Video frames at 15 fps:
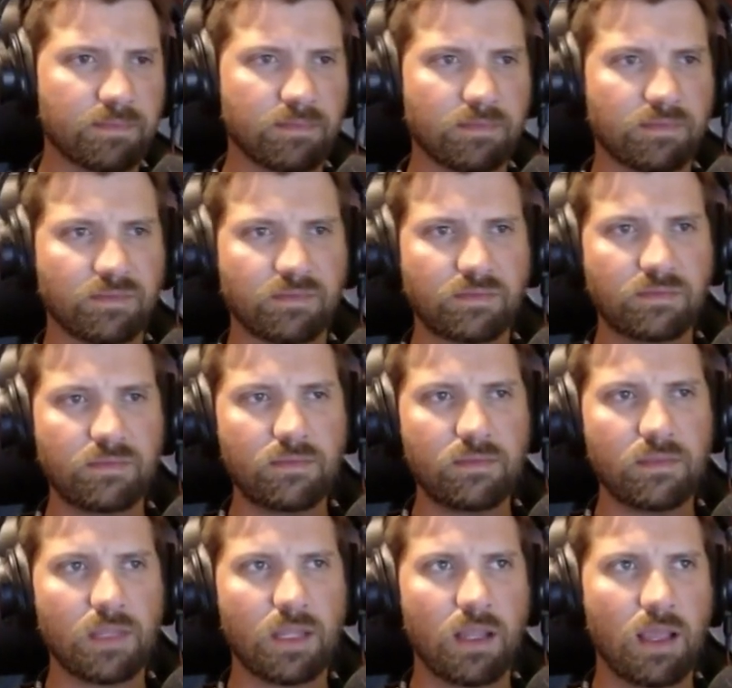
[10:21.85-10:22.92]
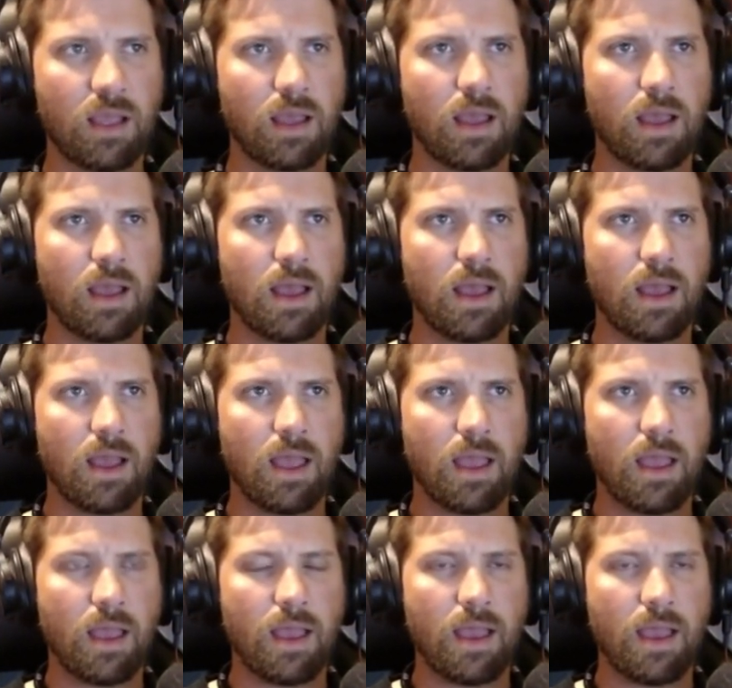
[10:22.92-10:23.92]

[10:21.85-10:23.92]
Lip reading: Nobody speaks.